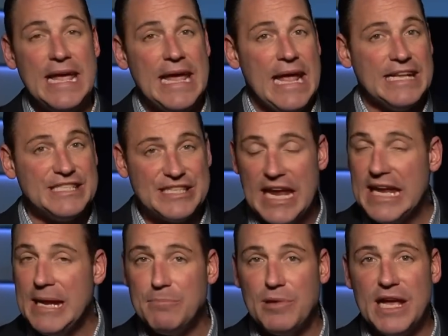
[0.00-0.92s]
It's
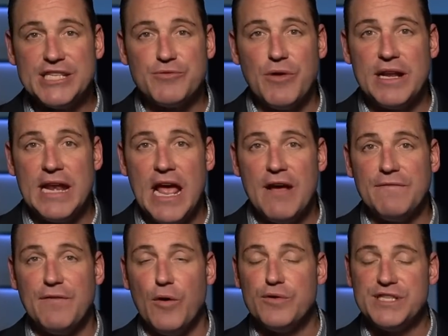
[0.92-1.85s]
taking place right now,
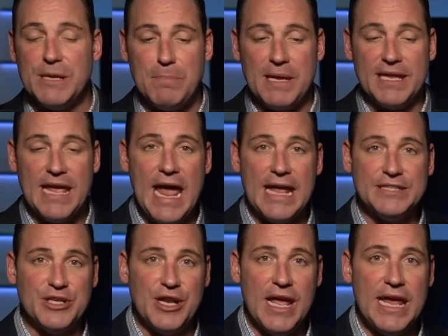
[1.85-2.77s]
folks. It began
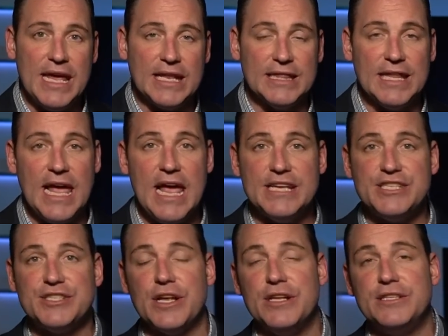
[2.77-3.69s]
today. It
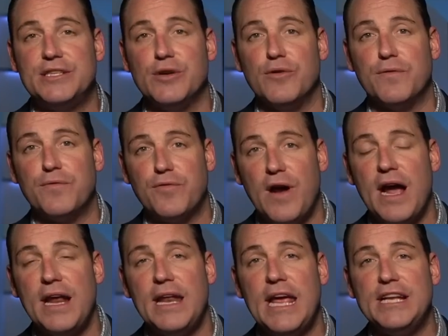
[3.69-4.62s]
lasts until
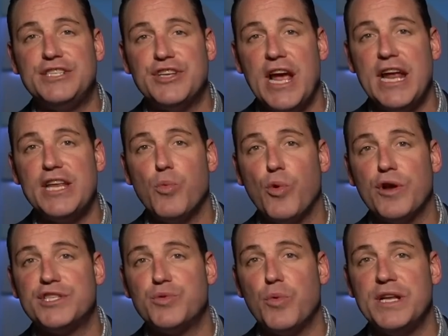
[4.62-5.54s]
Friday,
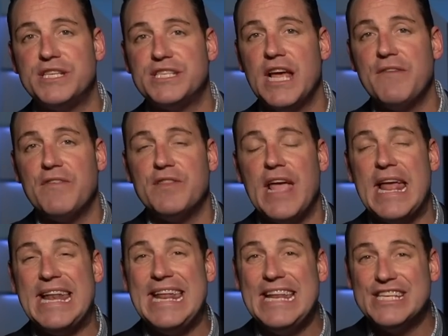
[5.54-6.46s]
January 27th,
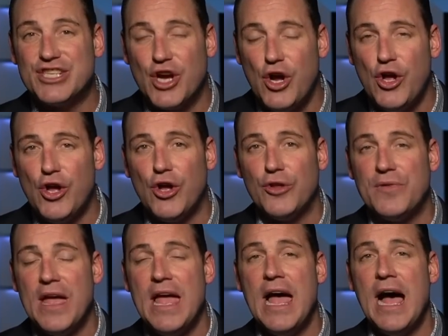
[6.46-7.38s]
and it is
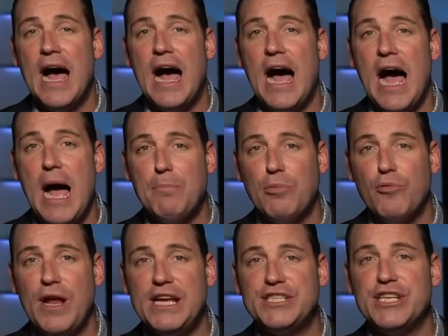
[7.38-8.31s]
called
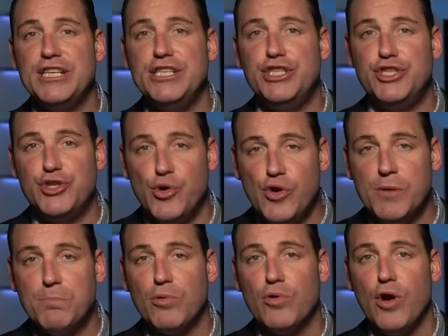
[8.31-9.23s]
Operation
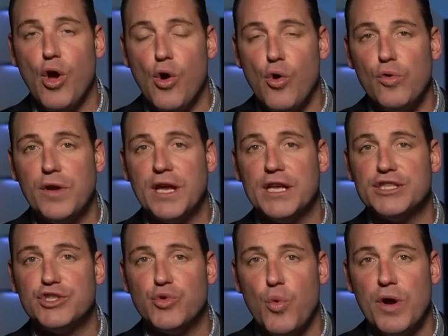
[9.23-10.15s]
Juniper Oak
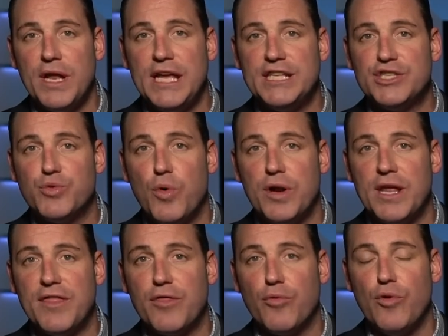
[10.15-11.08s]

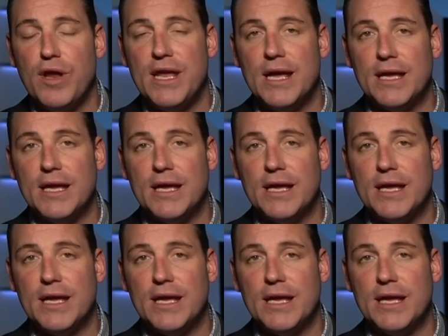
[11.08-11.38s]
2023.